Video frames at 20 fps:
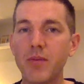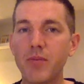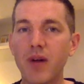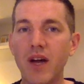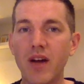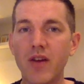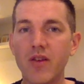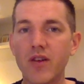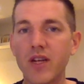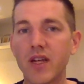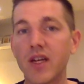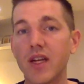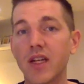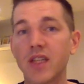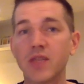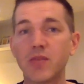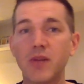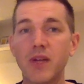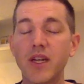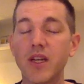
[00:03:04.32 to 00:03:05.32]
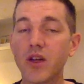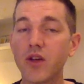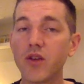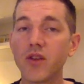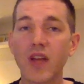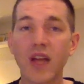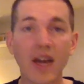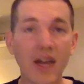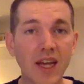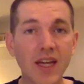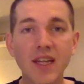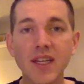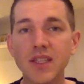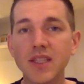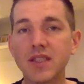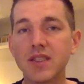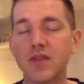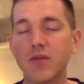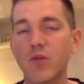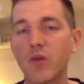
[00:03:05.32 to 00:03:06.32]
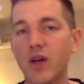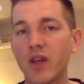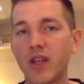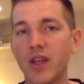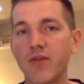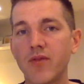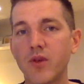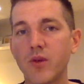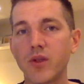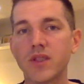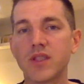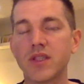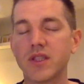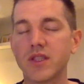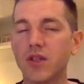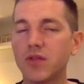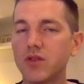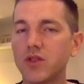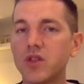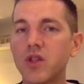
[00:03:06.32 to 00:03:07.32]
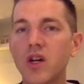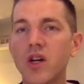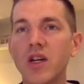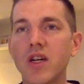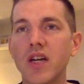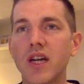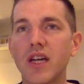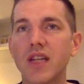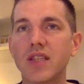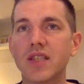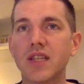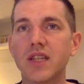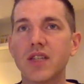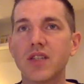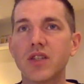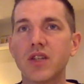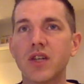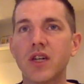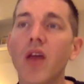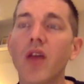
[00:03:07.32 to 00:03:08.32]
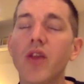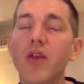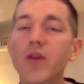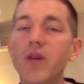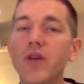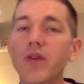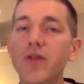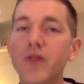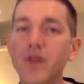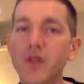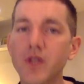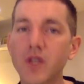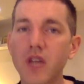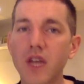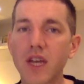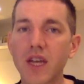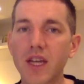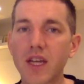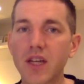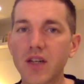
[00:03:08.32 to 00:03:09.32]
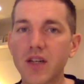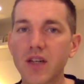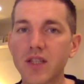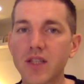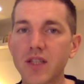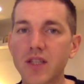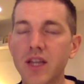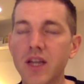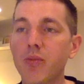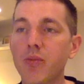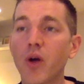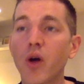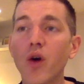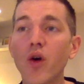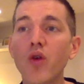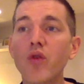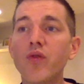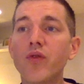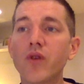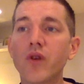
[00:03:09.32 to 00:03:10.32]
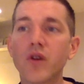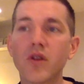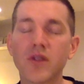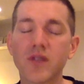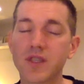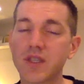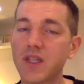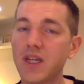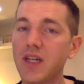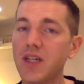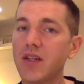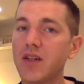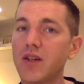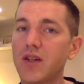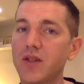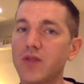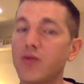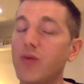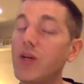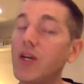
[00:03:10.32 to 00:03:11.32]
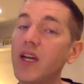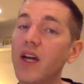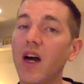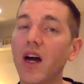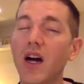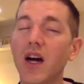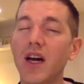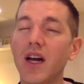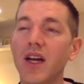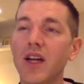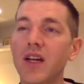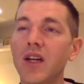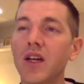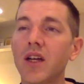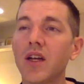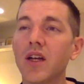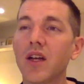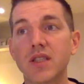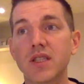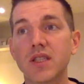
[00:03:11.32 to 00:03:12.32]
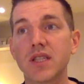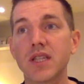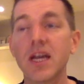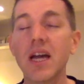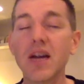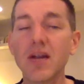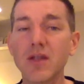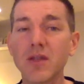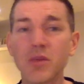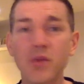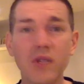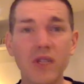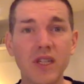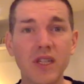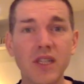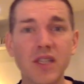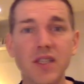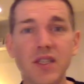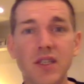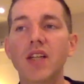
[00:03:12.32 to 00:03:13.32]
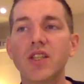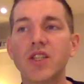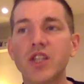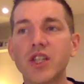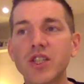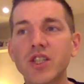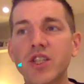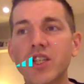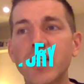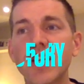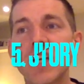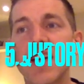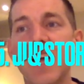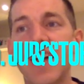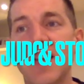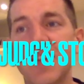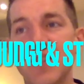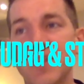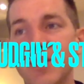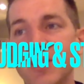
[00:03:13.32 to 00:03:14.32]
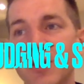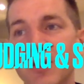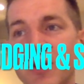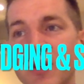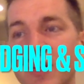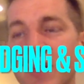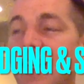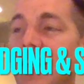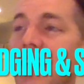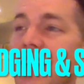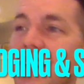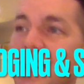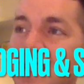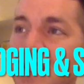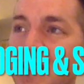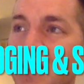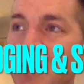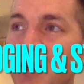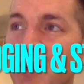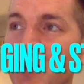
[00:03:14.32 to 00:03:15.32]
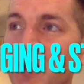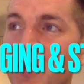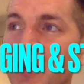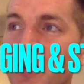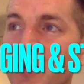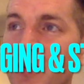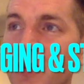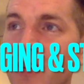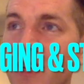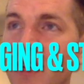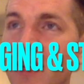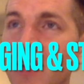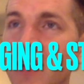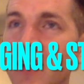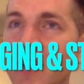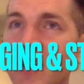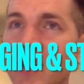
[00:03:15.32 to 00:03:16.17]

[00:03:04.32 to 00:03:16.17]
Bowery, explaining who that is and why the influence is so strong, etc. There were a few shaky looks in there, but overall the standard is really high. Yeah, it was pretty good. Judging and the story. Now this is the awkward bit. The